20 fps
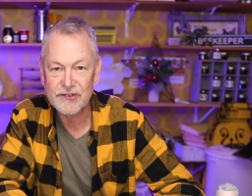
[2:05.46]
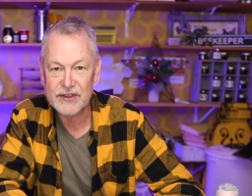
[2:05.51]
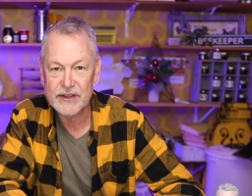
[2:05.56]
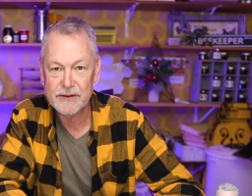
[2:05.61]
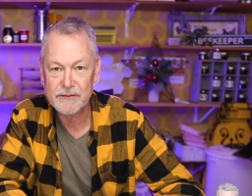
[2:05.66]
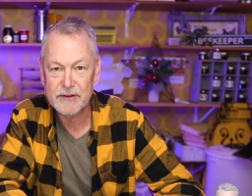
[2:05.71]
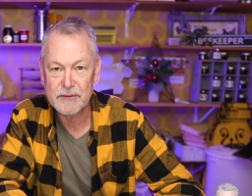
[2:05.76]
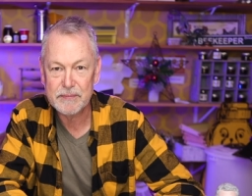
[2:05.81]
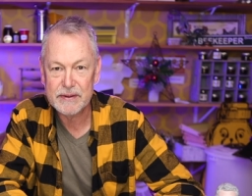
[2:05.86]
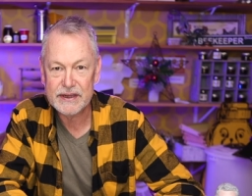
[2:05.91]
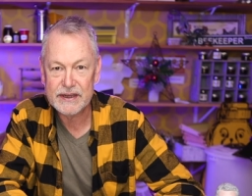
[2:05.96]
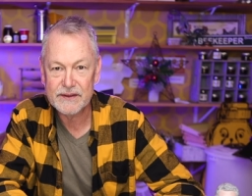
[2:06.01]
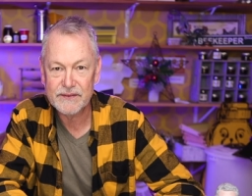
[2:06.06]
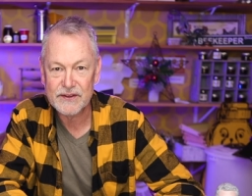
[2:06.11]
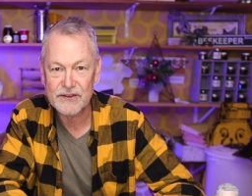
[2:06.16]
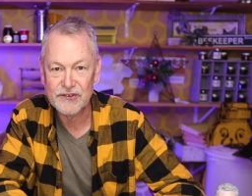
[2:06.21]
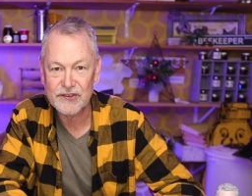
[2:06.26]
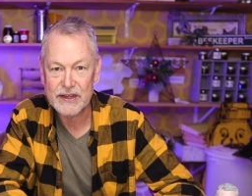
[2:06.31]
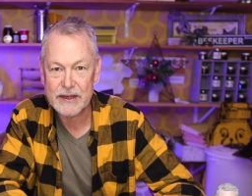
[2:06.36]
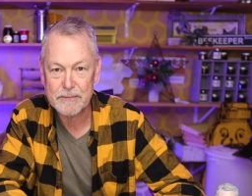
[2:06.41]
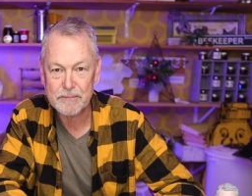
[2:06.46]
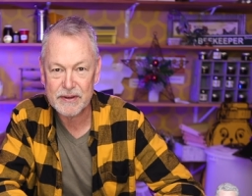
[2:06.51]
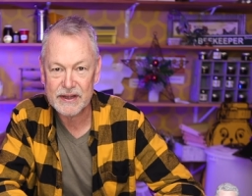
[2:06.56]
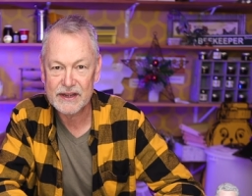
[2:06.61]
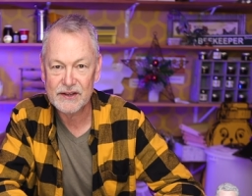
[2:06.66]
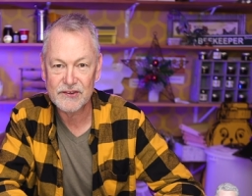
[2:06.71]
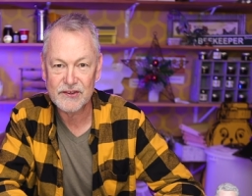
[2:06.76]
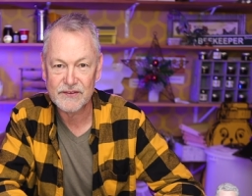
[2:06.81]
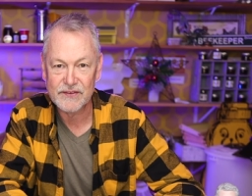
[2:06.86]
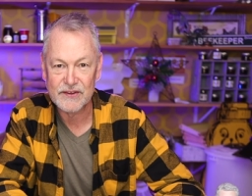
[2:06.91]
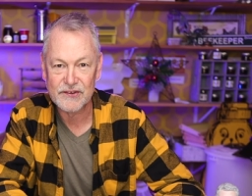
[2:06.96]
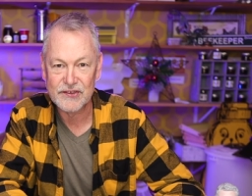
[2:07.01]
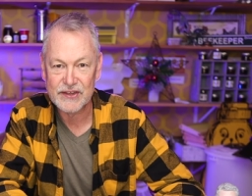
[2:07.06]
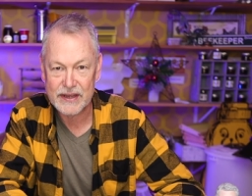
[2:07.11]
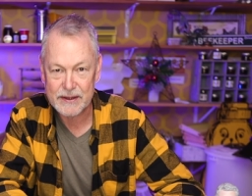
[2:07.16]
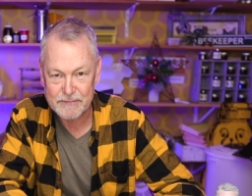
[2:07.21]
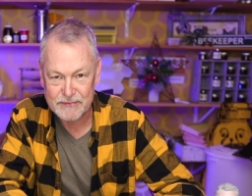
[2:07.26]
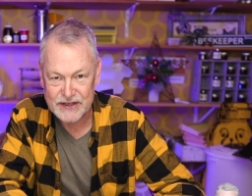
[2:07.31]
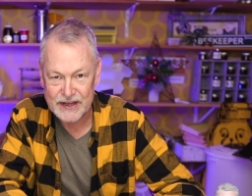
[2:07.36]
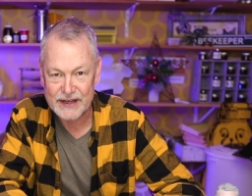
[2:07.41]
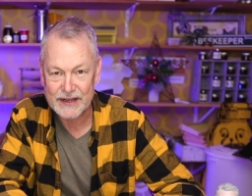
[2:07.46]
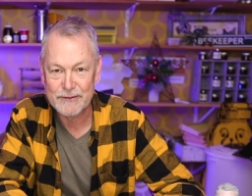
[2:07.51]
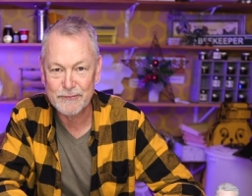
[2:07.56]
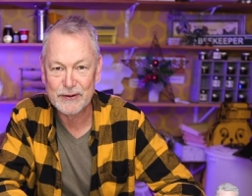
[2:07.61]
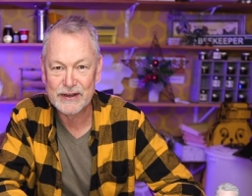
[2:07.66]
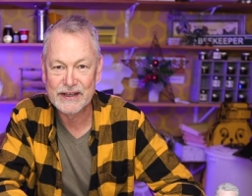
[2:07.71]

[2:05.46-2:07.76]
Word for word: seem to be at the same place at the same time.